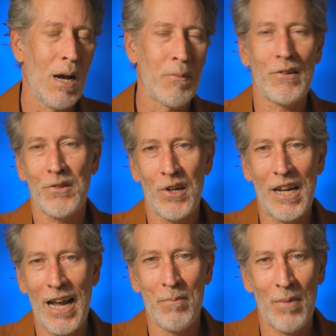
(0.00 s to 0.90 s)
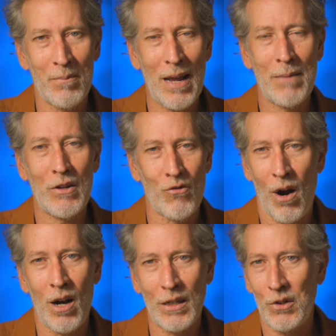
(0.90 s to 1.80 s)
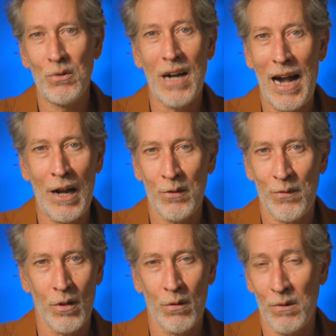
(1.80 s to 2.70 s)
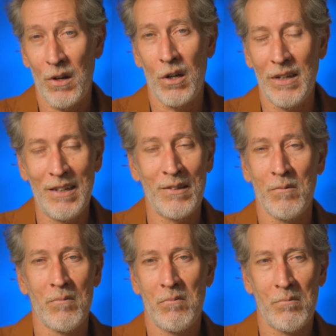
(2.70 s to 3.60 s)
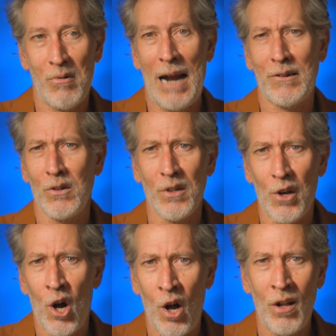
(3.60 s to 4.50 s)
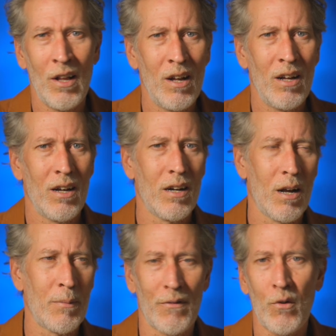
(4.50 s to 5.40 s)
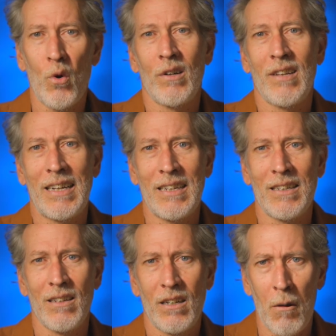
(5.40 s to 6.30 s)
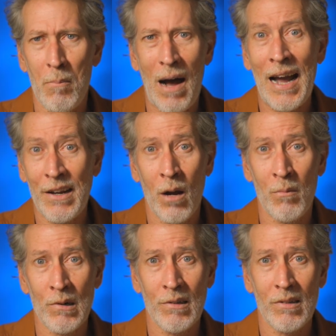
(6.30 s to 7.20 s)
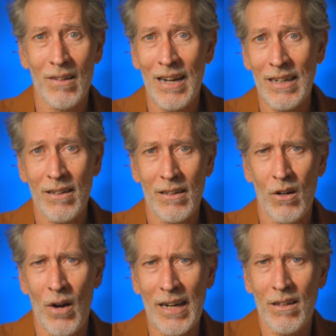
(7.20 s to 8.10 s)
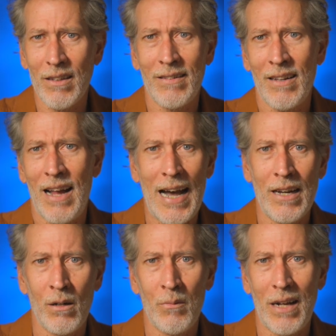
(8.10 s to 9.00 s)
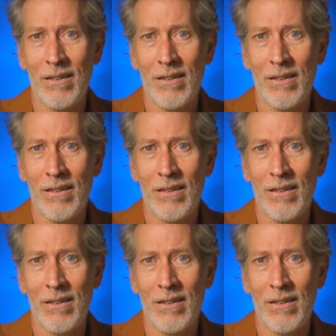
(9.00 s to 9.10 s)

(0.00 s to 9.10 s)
I'm not sure yet, but maybe drawing 2 tiles for a result isn't practical at all. I mean, of course, I can combine numbers. Like, you know, I could list an item that